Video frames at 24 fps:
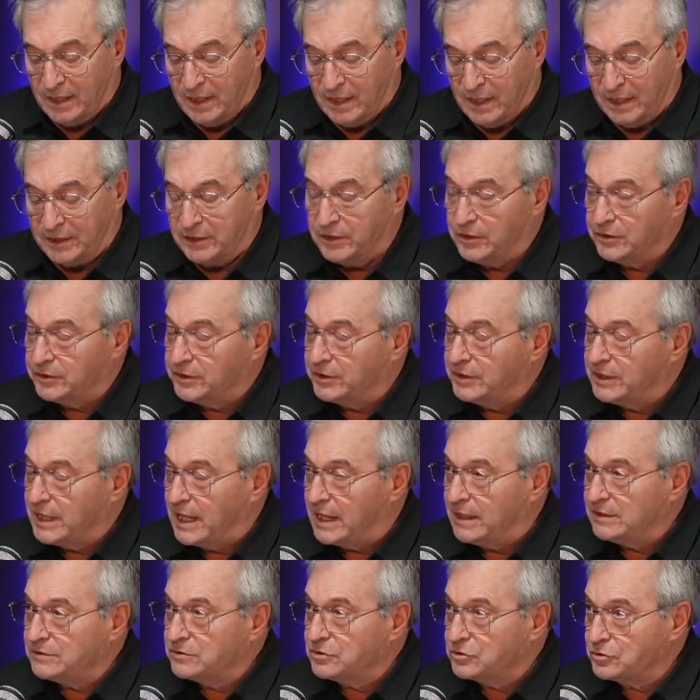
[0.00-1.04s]
year to
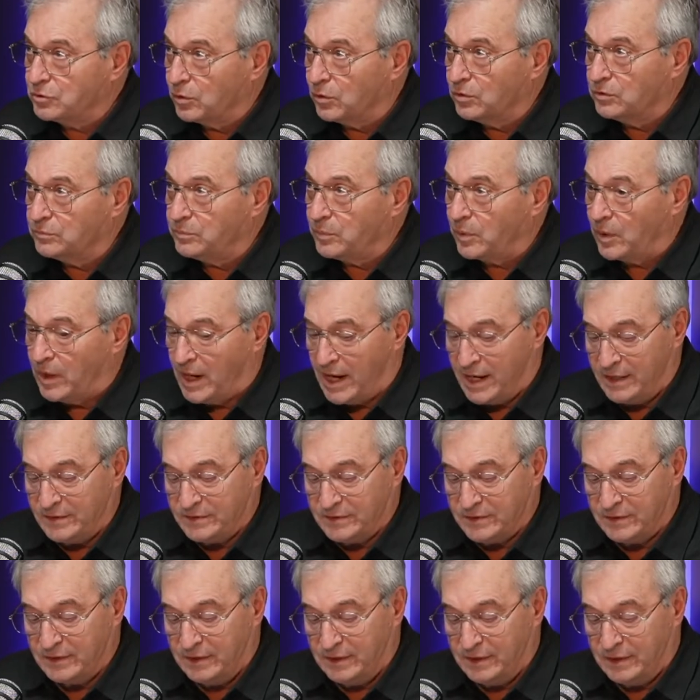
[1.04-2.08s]
date sold price
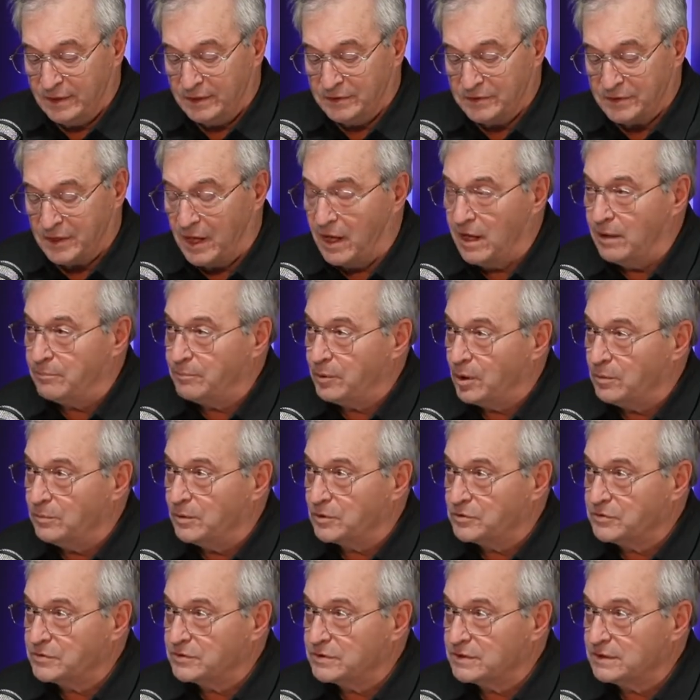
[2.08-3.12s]
is up
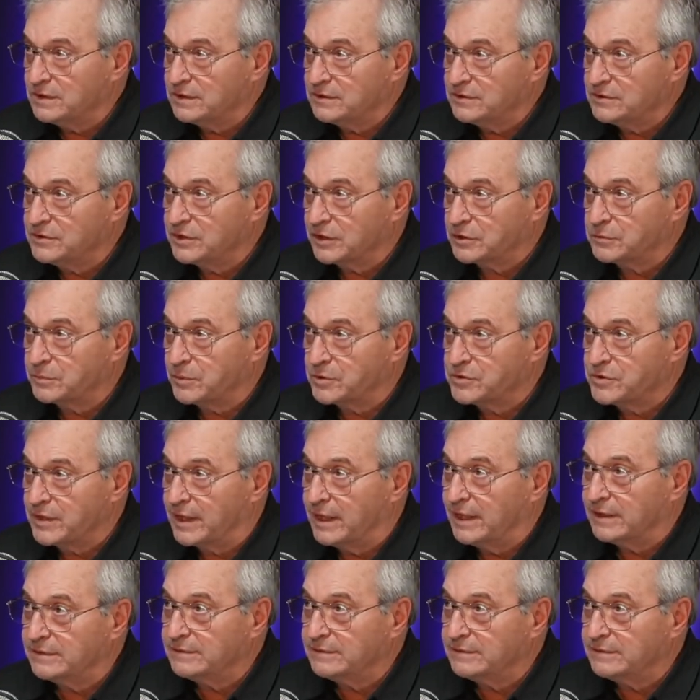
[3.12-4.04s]
almost 6%.